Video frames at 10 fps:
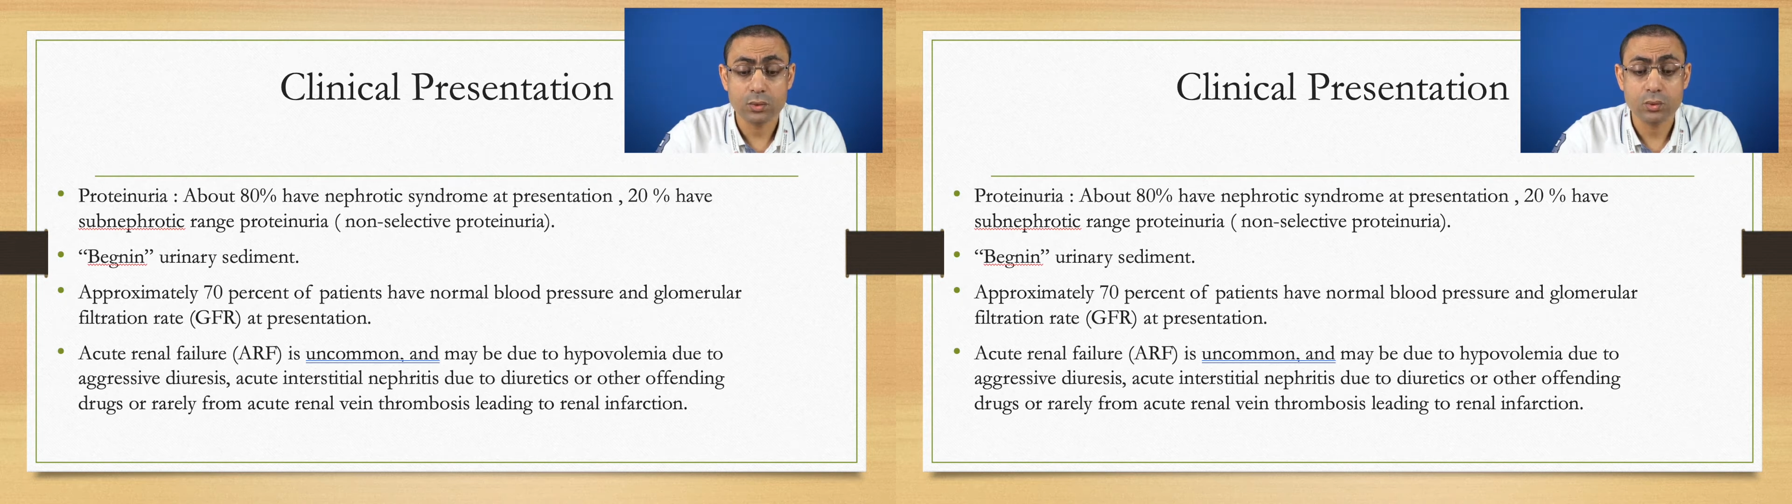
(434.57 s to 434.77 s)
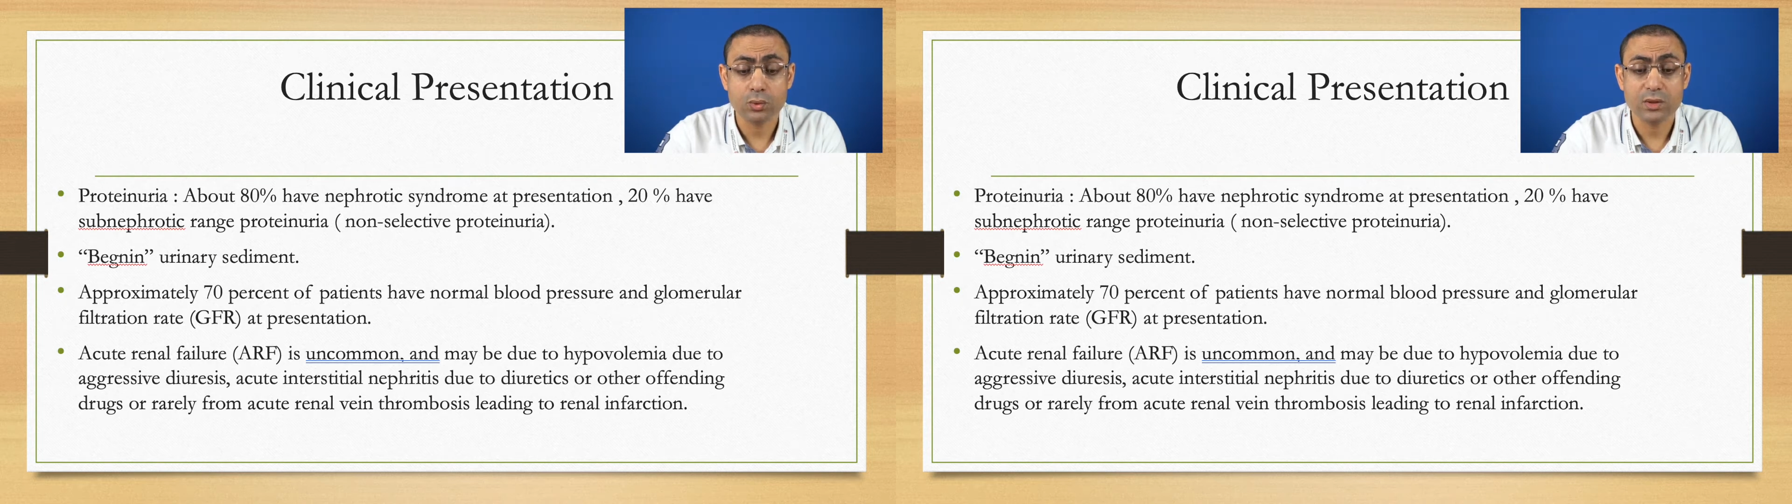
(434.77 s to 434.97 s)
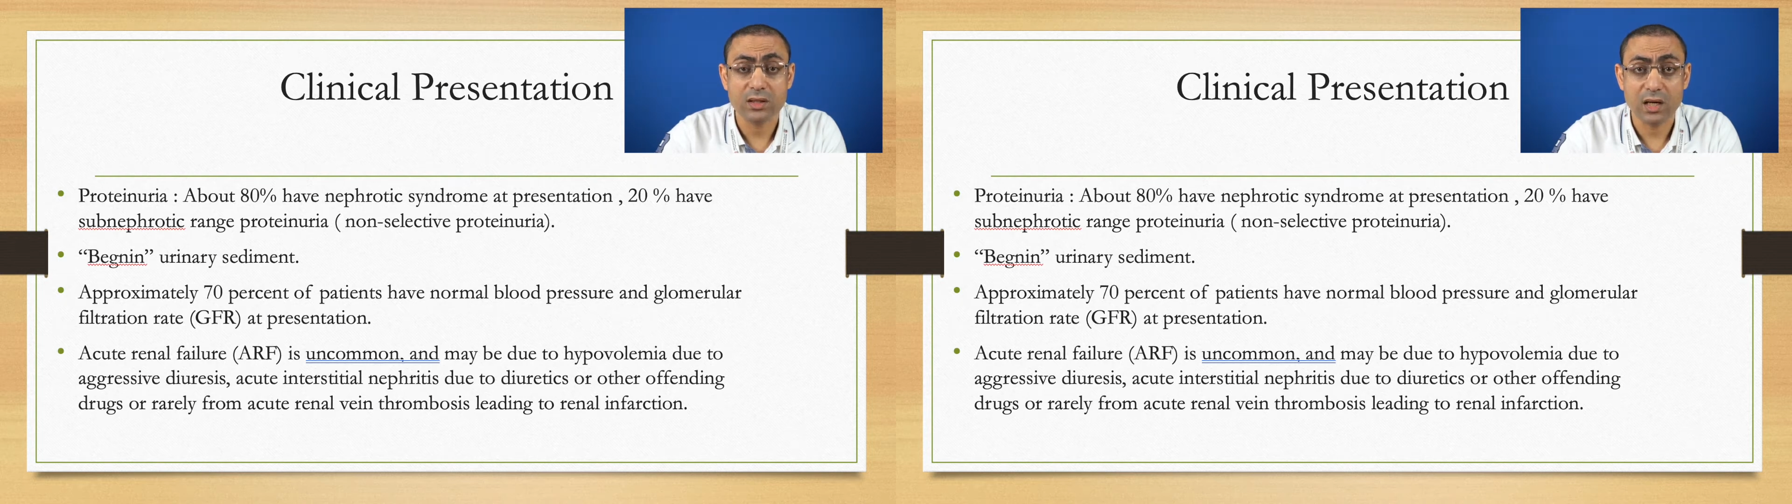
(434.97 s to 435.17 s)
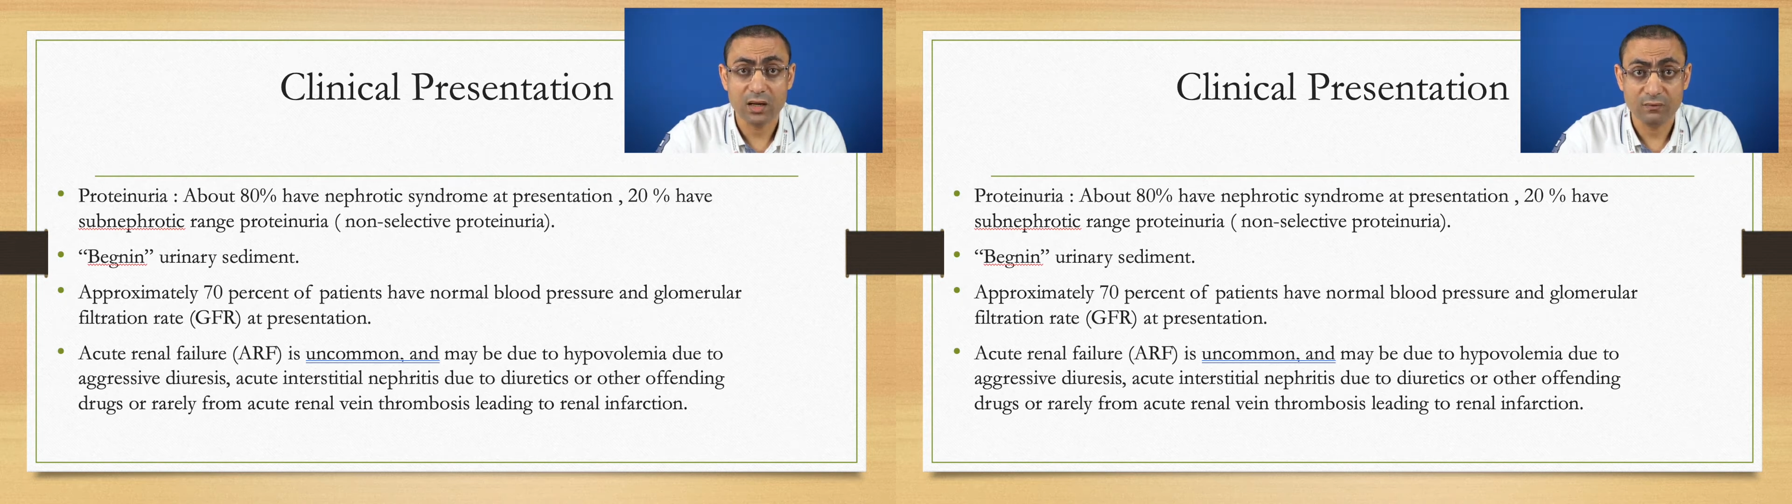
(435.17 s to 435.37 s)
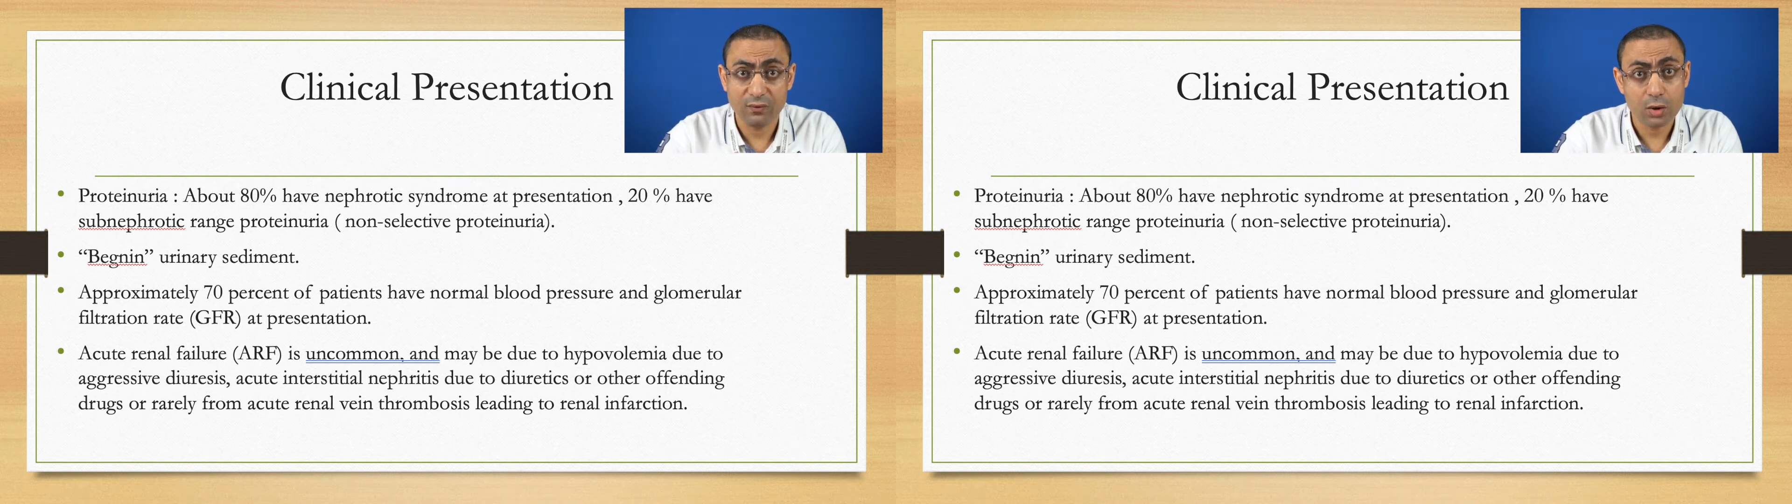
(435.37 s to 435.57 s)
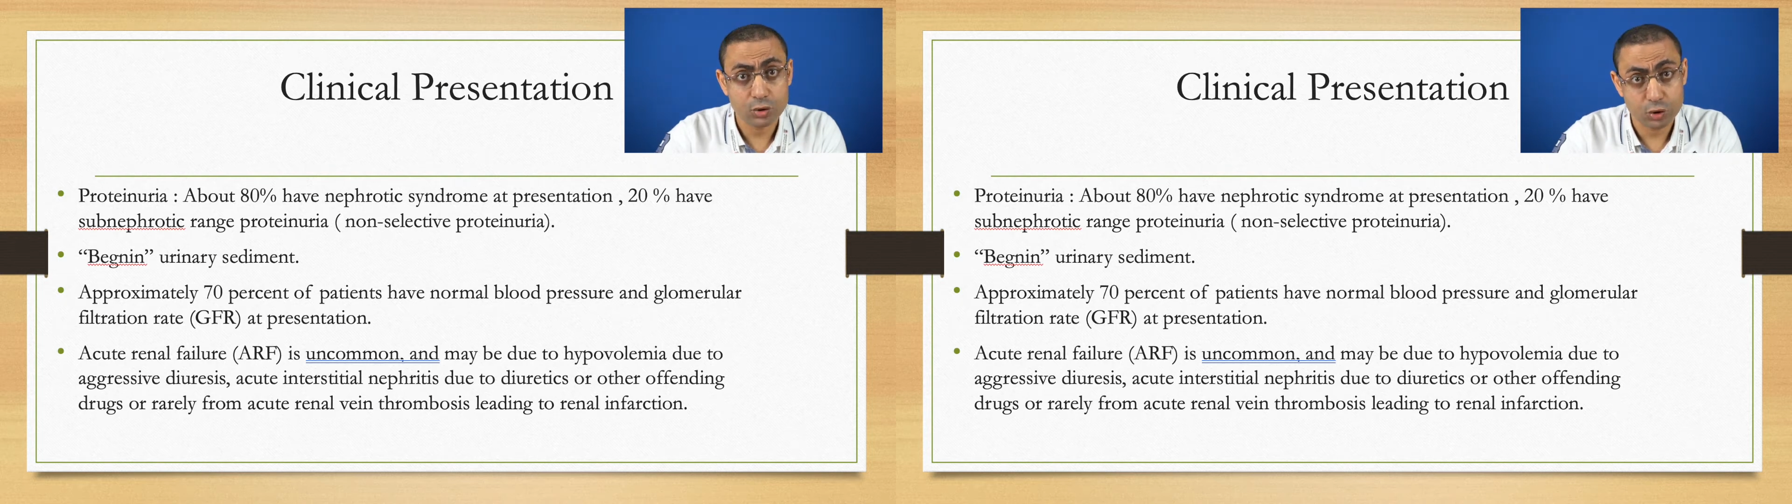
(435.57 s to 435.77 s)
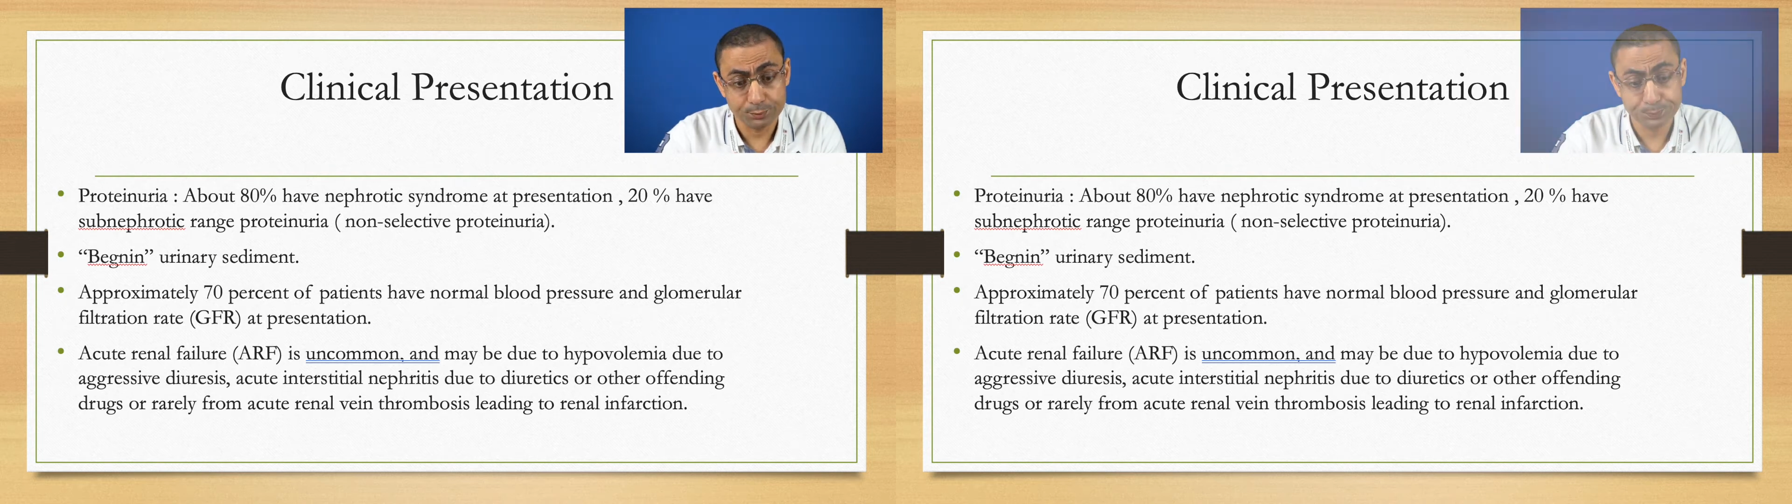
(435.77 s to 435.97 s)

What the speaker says: to renal infarction.